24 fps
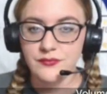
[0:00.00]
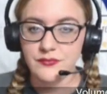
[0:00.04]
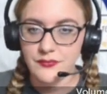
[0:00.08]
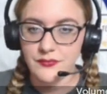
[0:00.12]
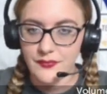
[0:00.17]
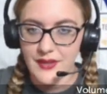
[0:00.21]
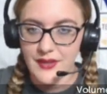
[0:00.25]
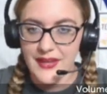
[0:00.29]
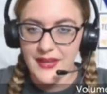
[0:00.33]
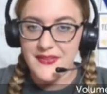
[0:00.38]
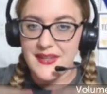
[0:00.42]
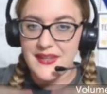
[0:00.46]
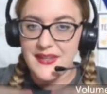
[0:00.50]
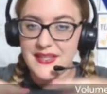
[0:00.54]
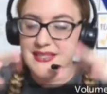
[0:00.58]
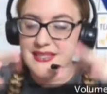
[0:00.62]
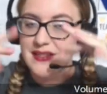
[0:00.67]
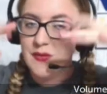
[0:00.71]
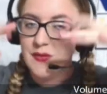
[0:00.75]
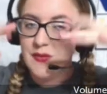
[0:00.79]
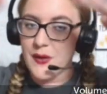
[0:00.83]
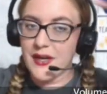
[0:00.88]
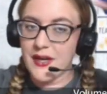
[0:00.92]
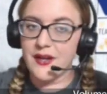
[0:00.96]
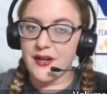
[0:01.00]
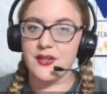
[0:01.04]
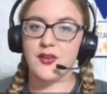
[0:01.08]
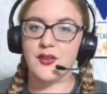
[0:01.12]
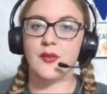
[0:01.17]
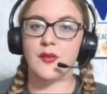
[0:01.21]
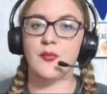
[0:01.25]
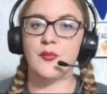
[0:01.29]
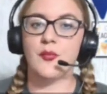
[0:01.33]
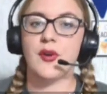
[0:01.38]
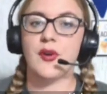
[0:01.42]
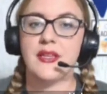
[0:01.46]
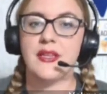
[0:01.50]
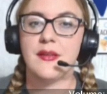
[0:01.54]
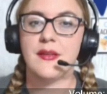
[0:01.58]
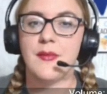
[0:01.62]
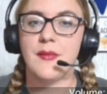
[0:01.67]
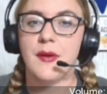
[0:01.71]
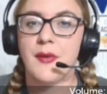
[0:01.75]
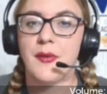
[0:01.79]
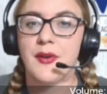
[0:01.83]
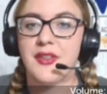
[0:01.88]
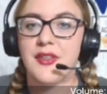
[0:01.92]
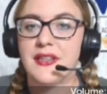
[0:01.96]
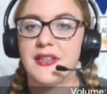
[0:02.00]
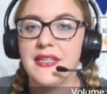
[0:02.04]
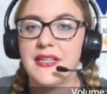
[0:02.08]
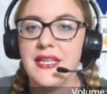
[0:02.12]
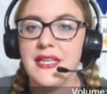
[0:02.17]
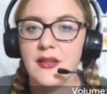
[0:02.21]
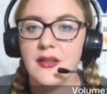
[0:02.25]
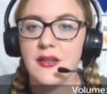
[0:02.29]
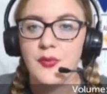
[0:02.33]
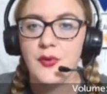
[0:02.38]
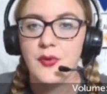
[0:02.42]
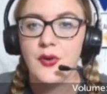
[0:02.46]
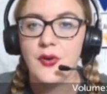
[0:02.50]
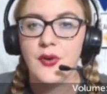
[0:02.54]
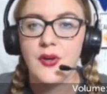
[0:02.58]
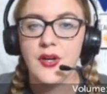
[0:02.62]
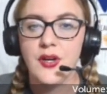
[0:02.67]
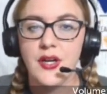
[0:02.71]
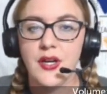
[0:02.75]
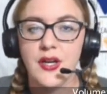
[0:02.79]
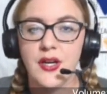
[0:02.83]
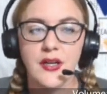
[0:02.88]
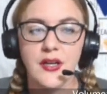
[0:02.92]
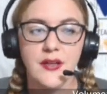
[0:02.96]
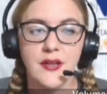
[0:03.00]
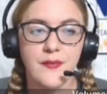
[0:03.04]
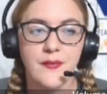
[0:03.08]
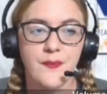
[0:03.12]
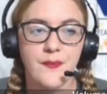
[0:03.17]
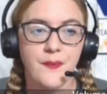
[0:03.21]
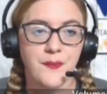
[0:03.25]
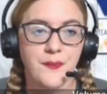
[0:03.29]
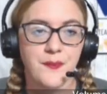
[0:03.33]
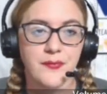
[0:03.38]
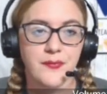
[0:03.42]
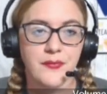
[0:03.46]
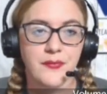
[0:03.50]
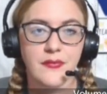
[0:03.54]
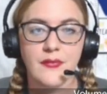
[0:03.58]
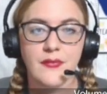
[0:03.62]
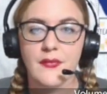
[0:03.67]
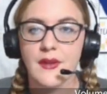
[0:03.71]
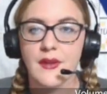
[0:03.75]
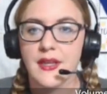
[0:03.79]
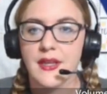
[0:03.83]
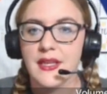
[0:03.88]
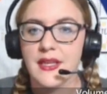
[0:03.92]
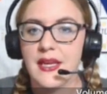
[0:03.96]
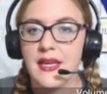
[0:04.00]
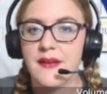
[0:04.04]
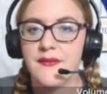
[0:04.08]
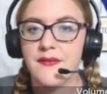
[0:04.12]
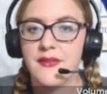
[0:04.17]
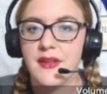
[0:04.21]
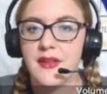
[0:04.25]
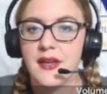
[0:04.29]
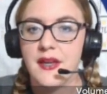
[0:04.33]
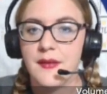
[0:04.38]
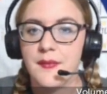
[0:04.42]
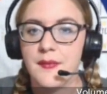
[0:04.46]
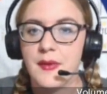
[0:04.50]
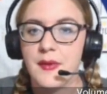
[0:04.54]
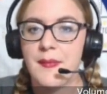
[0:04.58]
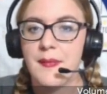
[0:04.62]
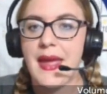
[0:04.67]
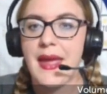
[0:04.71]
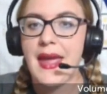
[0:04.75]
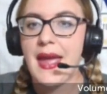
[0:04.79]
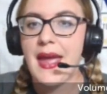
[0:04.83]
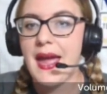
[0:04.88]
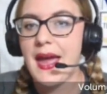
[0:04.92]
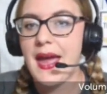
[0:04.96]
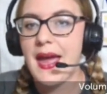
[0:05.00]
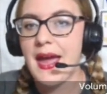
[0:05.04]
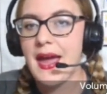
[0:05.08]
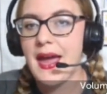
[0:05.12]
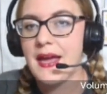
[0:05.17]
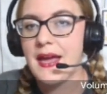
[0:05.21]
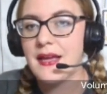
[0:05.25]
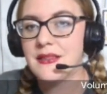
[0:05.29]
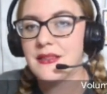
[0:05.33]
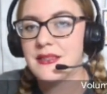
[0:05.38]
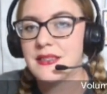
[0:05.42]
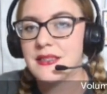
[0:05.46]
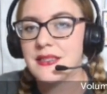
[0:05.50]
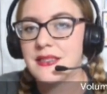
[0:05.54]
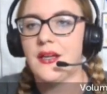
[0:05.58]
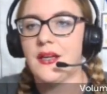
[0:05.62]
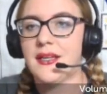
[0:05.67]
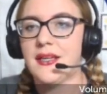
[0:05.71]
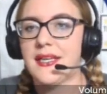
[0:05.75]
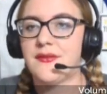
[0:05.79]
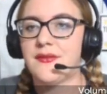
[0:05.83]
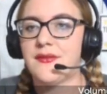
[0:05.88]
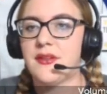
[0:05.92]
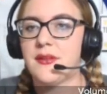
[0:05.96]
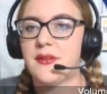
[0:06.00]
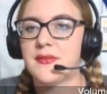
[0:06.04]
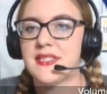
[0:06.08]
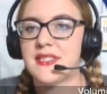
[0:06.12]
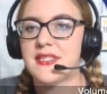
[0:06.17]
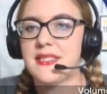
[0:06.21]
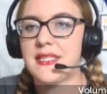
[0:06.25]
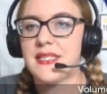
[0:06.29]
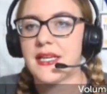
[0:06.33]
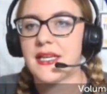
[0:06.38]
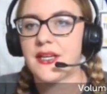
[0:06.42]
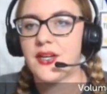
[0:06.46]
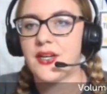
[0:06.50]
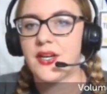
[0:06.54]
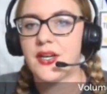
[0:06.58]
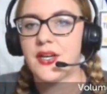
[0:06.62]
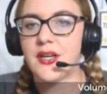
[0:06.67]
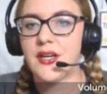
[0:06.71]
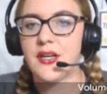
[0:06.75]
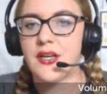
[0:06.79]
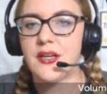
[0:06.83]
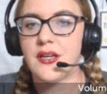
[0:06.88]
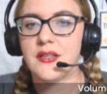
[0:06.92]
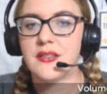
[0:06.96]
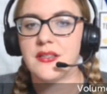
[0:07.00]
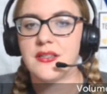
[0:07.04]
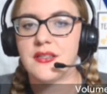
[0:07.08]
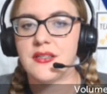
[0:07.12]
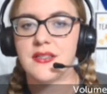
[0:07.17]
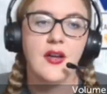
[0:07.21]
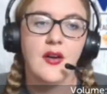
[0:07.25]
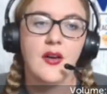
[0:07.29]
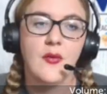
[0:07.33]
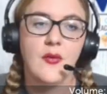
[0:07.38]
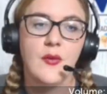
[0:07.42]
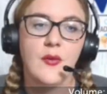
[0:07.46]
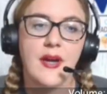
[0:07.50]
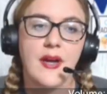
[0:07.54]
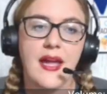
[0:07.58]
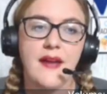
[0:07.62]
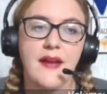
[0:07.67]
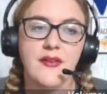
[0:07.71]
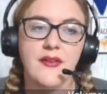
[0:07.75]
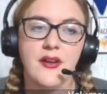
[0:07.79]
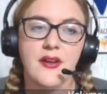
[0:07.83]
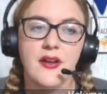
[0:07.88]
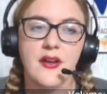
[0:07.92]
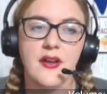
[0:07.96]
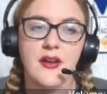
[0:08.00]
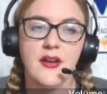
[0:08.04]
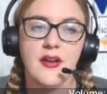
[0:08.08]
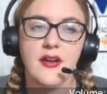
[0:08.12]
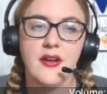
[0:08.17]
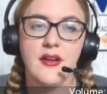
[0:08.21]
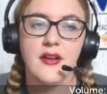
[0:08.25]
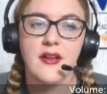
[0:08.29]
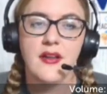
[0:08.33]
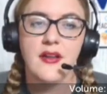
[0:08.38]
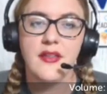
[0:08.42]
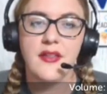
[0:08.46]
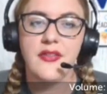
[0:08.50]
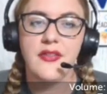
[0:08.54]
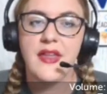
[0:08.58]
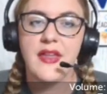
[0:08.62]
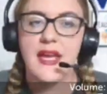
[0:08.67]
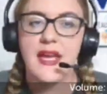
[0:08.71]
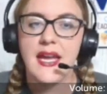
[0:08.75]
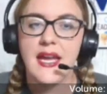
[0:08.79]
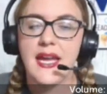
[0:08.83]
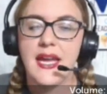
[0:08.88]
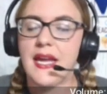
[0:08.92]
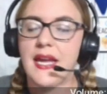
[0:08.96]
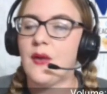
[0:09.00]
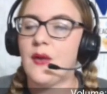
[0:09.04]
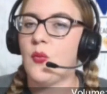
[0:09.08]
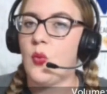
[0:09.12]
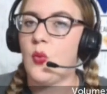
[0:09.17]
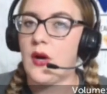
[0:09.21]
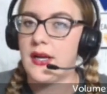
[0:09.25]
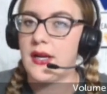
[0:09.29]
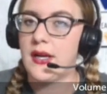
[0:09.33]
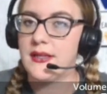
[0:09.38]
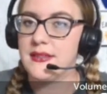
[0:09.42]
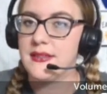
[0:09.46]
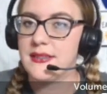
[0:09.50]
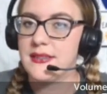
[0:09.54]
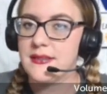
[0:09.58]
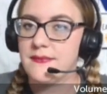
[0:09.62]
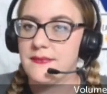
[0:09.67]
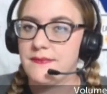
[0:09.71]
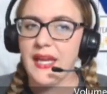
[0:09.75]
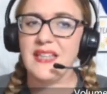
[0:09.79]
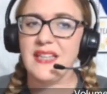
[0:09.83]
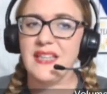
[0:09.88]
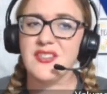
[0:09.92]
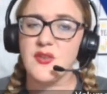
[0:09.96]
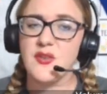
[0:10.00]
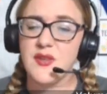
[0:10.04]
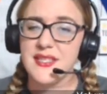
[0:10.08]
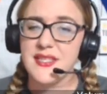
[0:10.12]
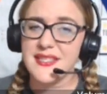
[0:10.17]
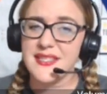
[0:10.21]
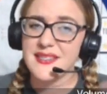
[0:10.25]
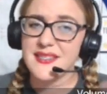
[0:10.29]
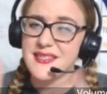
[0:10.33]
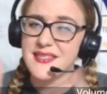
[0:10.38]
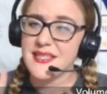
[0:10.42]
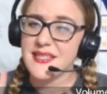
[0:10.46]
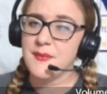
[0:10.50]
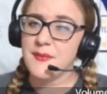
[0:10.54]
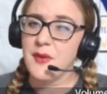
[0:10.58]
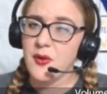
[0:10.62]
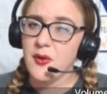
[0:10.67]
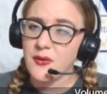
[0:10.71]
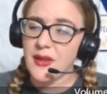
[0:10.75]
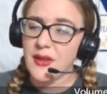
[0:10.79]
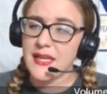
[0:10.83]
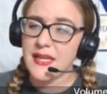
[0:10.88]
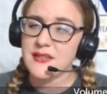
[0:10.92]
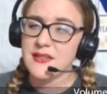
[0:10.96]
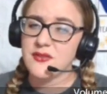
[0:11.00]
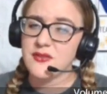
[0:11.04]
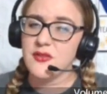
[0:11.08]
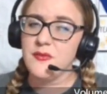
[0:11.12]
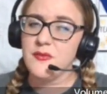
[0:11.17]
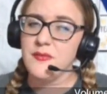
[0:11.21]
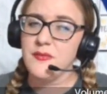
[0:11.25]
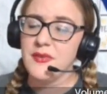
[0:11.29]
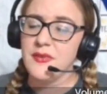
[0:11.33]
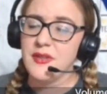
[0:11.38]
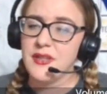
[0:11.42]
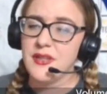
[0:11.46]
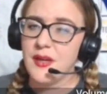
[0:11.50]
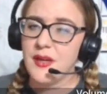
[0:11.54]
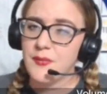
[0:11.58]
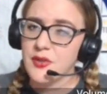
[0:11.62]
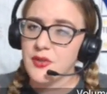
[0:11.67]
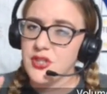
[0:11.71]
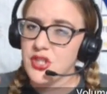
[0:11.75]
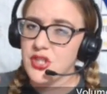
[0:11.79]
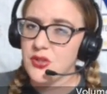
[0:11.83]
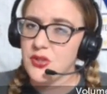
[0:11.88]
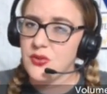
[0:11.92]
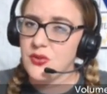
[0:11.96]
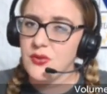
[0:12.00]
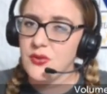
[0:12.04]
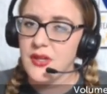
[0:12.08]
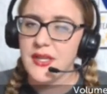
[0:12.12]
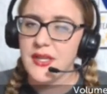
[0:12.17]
And this is where you can bring them up on the leaderboard. Give them a mask, give them stickers. whatever they want. So this is demo classroom number 2.